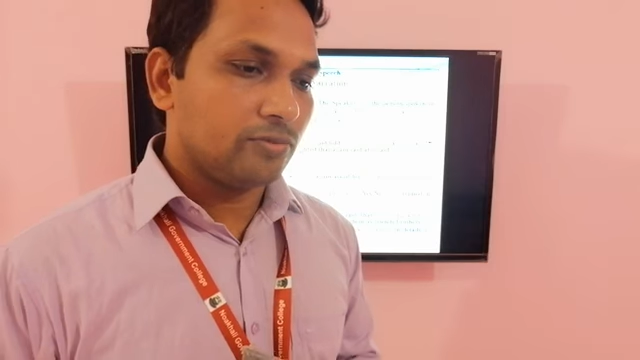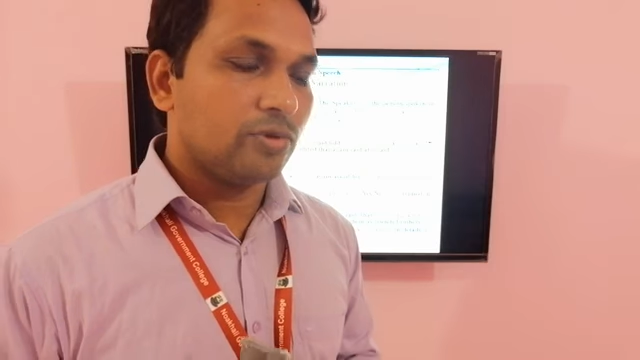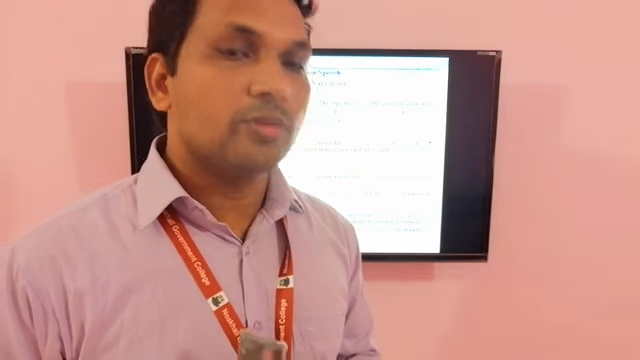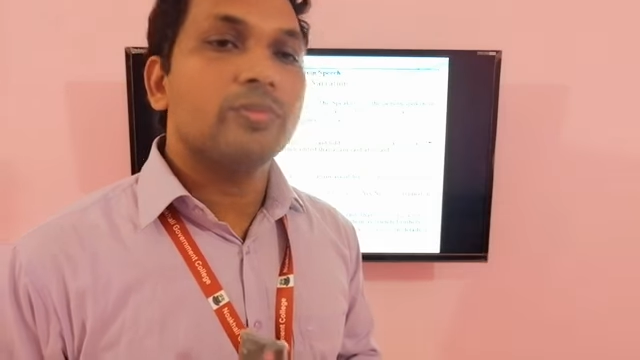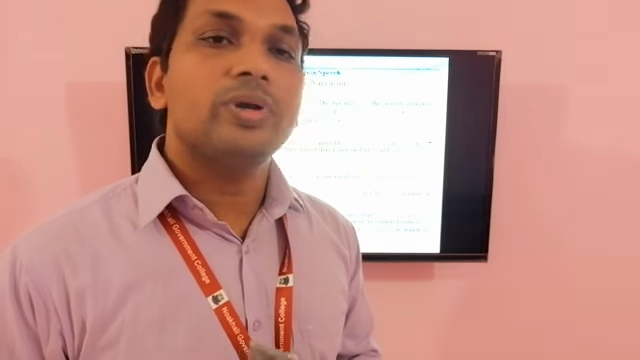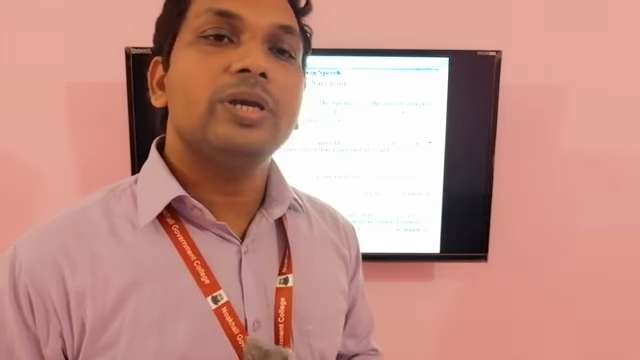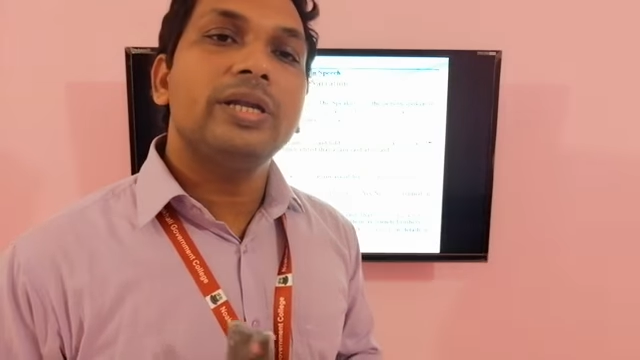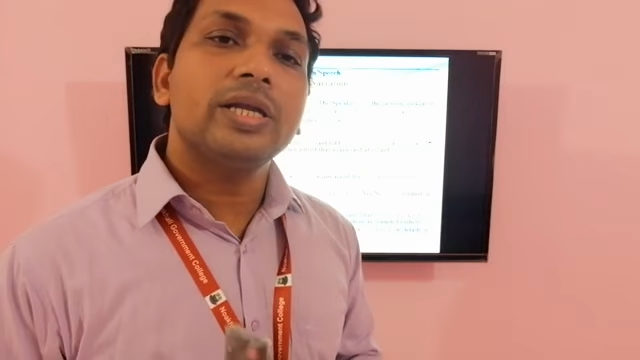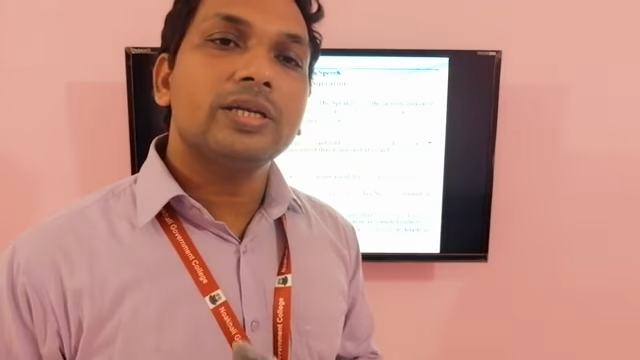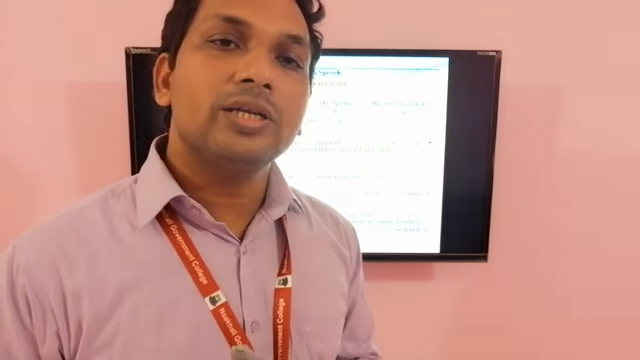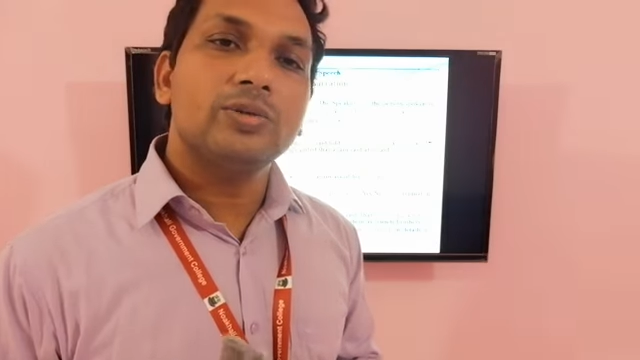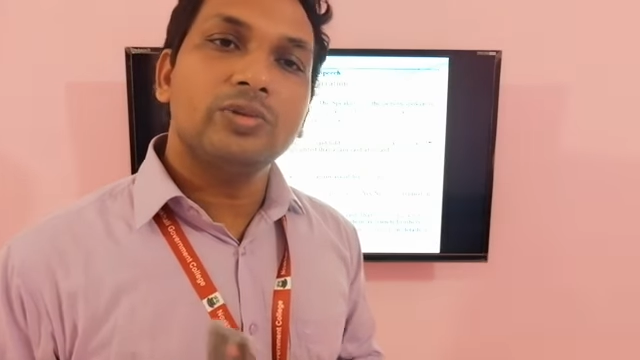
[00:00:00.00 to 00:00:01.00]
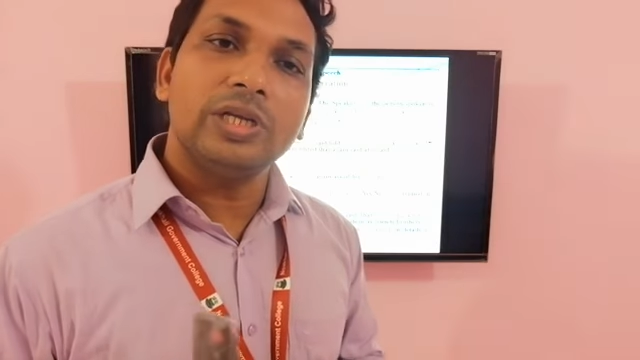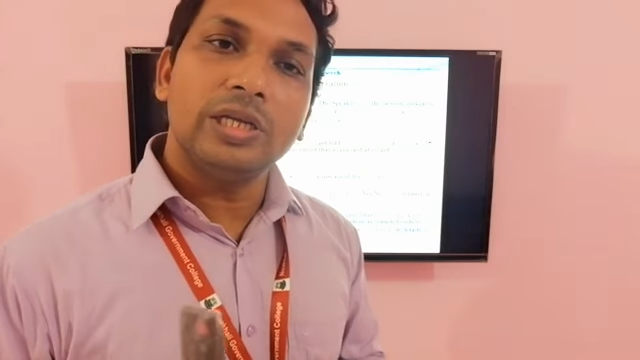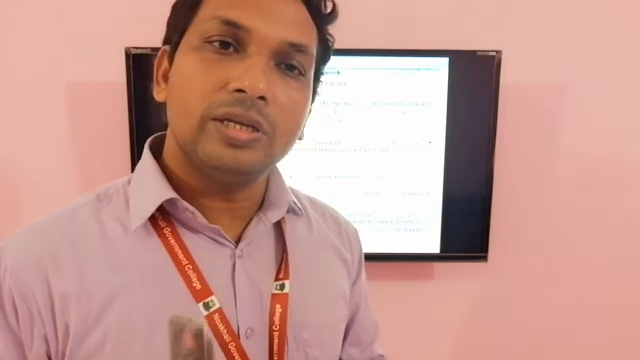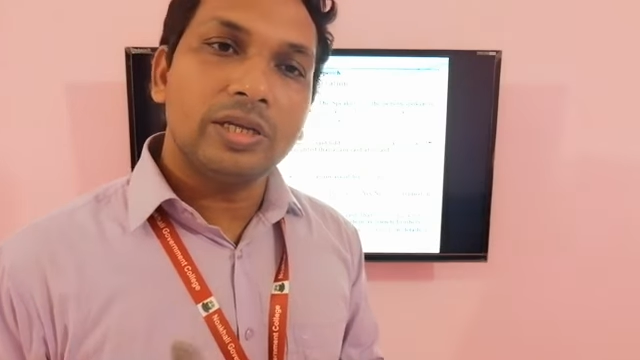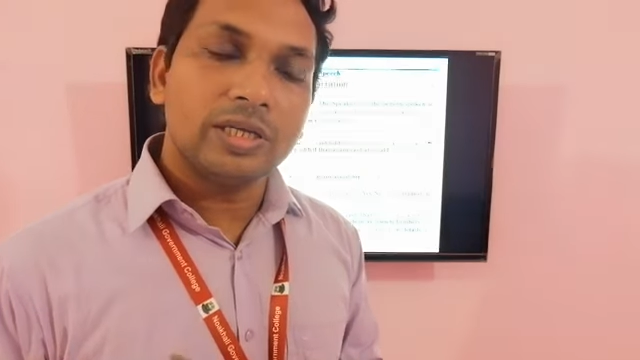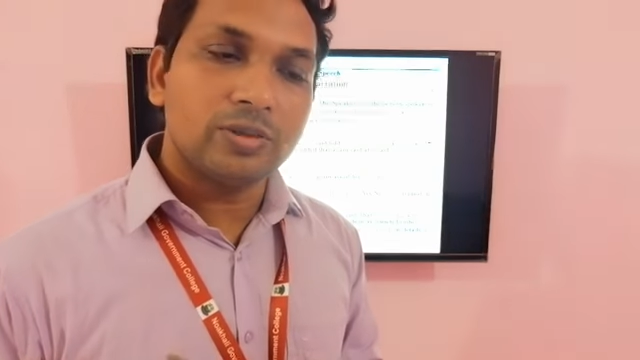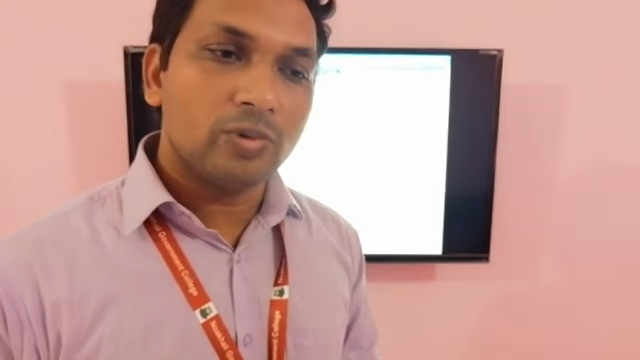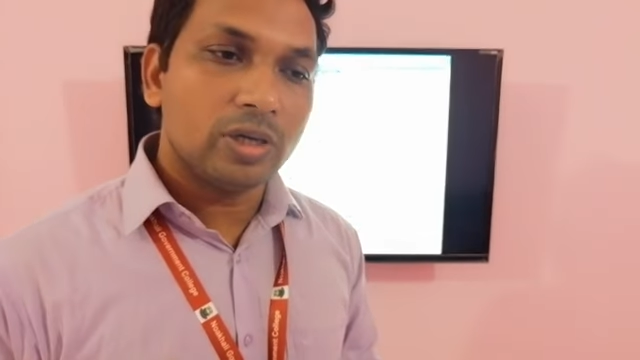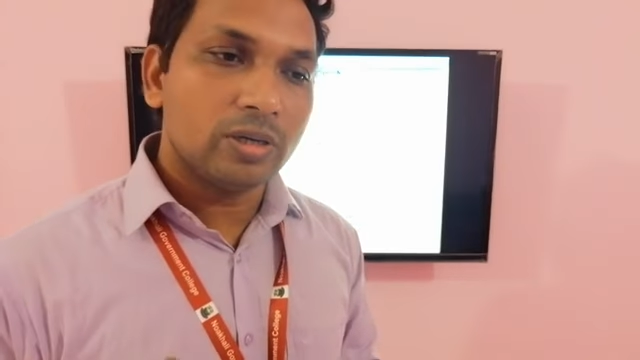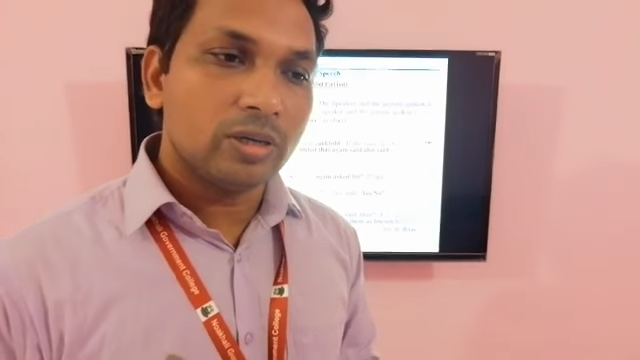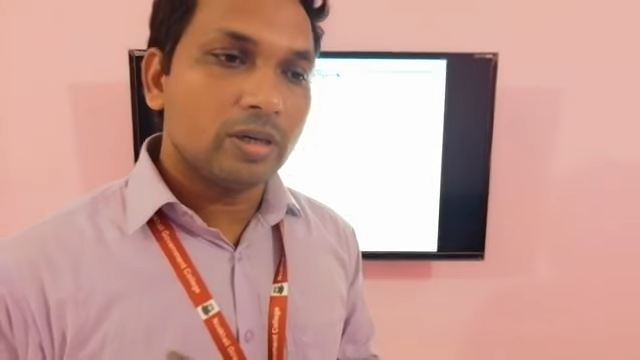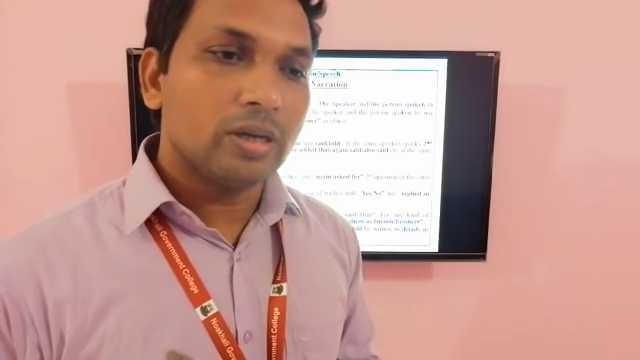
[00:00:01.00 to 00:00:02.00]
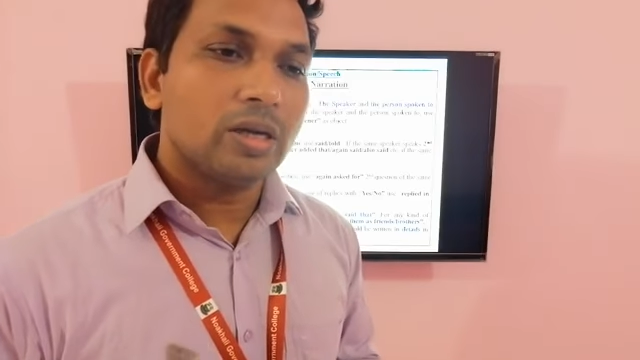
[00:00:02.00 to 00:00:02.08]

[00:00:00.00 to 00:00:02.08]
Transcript: from direct into the indirect one